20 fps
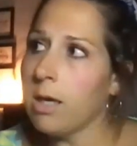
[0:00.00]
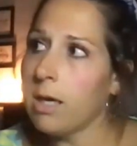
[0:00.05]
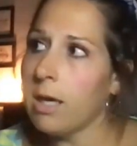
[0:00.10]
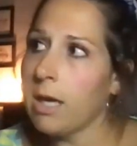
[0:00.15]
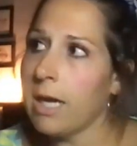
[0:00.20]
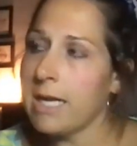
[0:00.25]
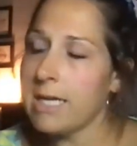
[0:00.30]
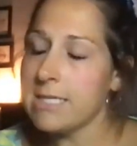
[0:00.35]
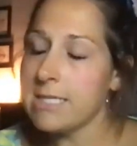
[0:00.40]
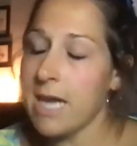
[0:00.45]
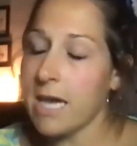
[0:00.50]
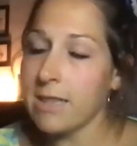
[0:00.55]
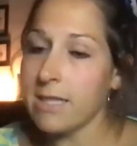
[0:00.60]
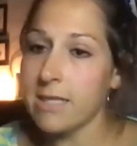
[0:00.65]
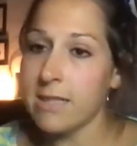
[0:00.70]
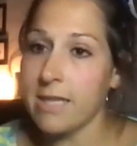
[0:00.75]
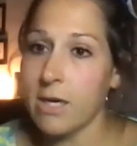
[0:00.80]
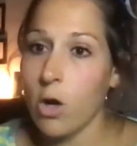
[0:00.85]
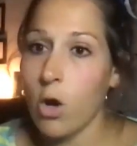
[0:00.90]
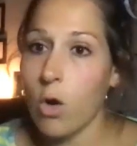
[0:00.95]
And it's not
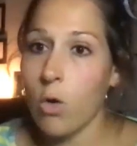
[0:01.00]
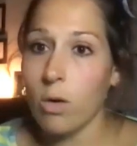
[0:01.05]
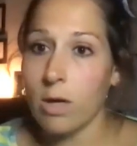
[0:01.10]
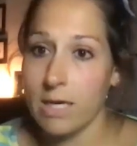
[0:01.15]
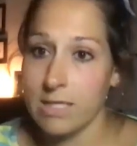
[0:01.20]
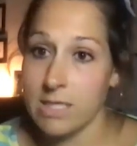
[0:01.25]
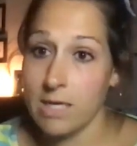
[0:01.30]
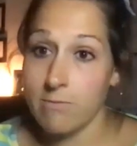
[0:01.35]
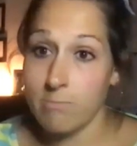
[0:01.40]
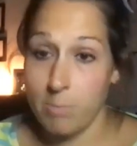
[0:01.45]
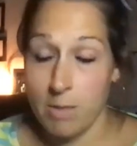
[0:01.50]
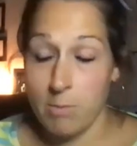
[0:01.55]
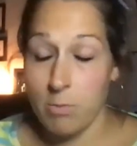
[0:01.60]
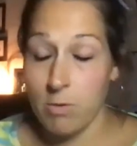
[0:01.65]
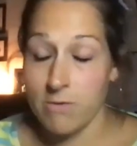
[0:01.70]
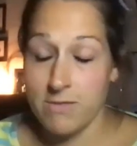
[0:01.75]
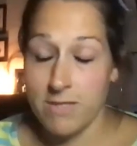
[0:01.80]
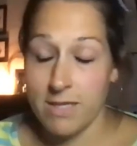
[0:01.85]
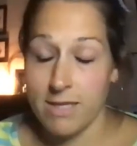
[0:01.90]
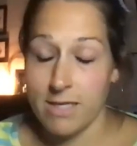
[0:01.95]
that they don't, because people
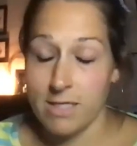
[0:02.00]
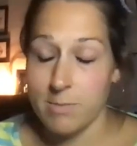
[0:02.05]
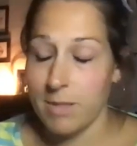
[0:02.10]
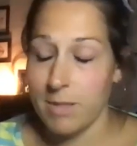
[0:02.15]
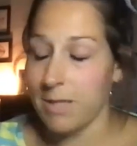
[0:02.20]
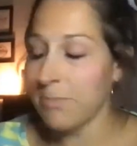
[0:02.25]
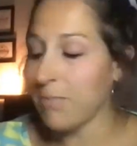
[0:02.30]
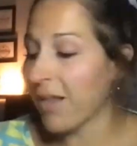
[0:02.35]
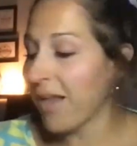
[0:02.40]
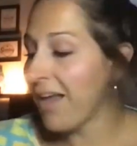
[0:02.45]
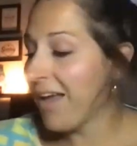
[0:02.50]
have said that to me.